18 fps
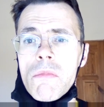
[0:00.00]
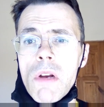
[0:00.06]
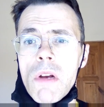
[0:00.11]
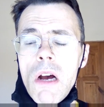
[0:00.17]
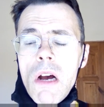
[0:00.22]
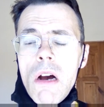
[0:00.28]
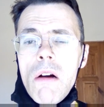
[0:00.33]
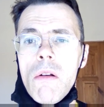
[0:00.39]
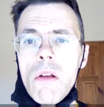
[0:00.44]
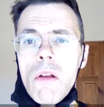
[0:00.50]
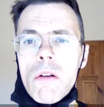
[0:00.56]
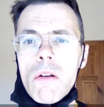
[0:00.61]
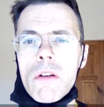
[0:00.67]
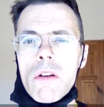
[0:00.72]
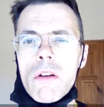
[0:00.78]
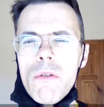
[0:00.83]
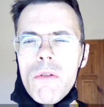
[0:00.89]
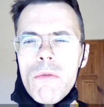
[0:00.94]
How long
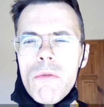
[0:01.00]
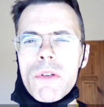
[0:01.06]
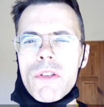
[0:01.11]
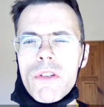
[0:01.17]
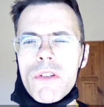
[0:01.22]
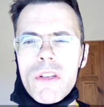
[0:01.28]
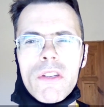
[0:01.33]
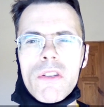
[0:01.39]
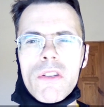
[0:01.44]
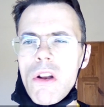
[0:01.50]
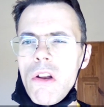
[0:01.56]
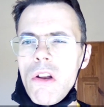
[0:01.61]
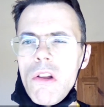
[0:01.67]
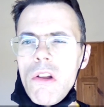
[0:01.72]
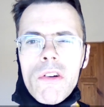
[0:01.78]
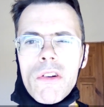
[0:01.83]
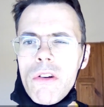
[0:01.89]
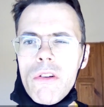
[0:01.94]
ago was this?
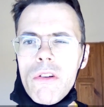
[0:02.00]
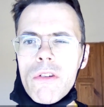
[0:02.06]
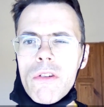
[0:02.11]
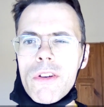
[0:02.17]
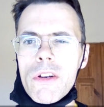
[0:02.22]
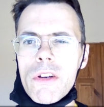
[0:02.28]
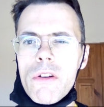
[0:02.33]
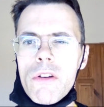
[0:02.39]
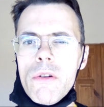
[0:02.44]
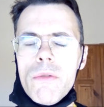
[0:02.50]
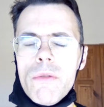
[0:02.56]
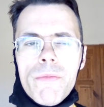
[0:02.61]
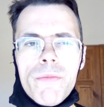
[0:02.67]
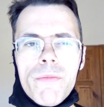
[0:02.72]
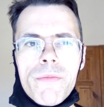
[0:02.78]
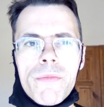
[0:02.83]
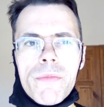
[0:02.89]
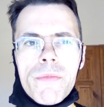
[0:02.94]
Long, long ago.
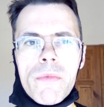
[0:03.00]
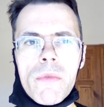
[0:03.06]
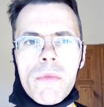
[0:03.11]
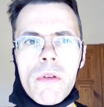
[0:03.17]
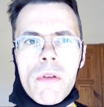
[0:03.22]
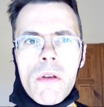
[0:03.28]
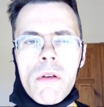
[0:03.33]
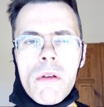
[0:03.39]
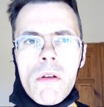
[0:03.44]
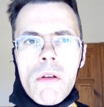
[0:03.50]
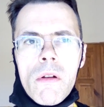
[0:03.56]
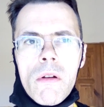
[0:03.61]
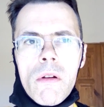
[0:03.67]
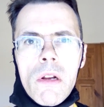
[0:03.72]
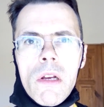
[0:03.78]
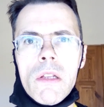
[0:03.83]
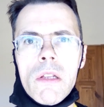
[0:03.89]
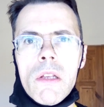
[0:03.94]

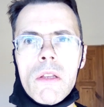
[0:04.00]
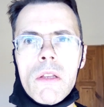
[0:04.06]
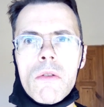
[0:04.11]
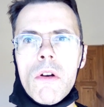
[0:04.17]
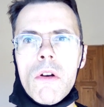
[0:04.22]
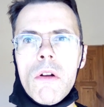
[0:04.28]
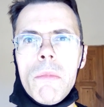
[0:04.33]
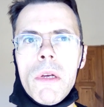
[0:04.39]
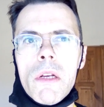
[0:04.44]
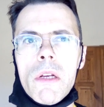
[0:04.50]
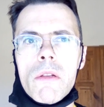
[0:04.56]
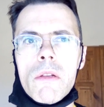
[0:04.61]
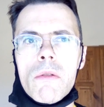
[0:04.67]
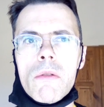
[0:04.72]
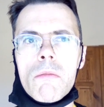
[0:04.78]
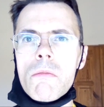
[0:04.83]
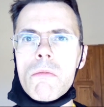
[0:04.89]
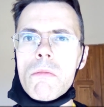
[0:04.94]
Lady told me
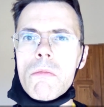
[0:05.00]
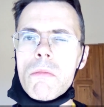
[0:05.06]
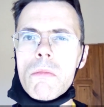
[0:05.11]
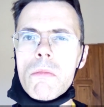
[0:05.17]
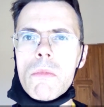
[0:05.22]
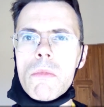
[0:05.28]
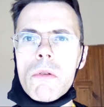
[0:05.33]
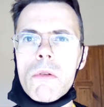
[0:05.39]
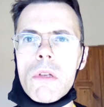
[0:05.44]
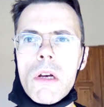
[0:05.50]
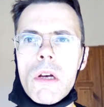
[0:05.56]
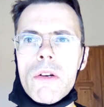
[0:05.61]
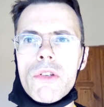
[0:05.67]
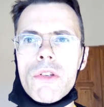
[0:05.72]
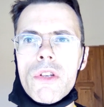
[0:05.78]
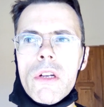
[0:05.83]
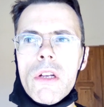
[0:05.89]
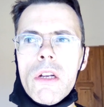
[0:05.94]

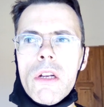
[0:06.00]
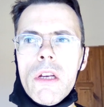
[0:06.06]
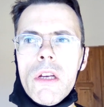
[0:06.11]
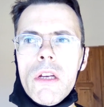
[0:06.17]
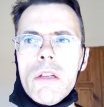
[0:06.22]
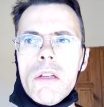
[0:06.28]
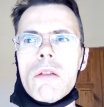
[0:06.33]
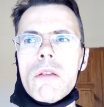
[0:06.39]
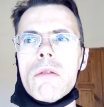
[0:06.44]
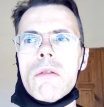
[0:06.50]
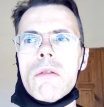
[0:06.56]
2008.